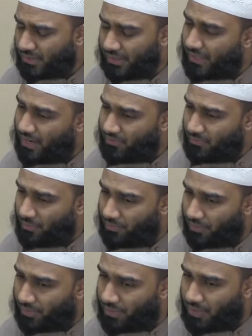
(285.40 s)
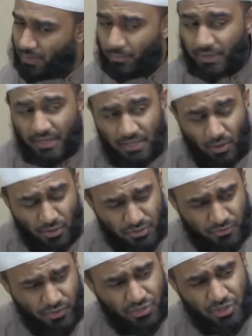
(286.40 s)
He can't remember. But he knows
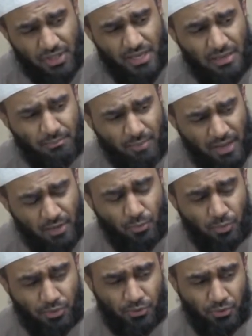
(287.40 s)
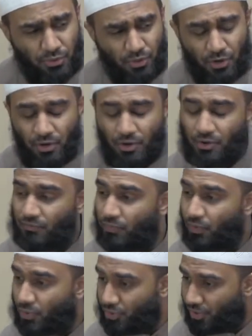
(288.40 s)
for sure that he made wudu
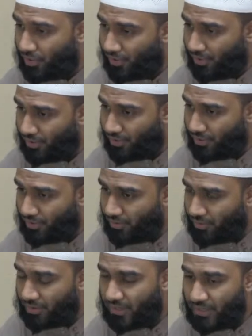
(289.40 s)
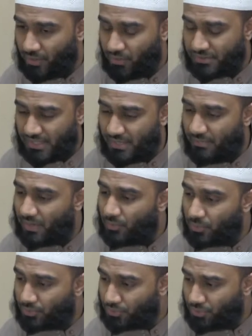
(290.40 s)
for dhuhr. He knows that he made
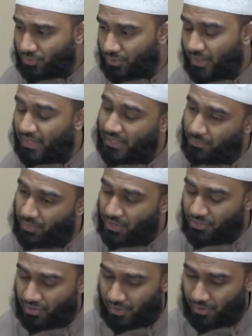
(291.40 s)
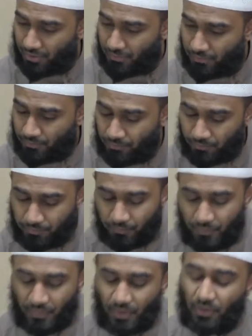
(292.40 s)
wudu and he prayed dhuhr.
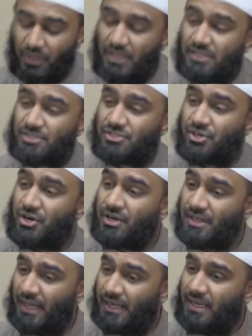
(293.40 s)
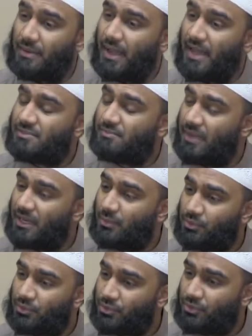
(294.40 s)
He is certain that he has made
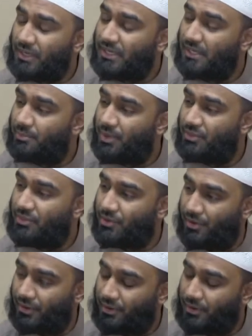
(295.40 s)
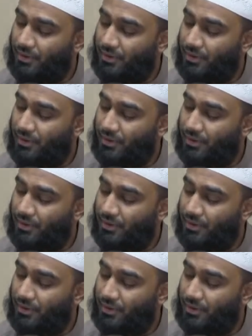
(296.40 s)
wudu and he prayed dhuhr.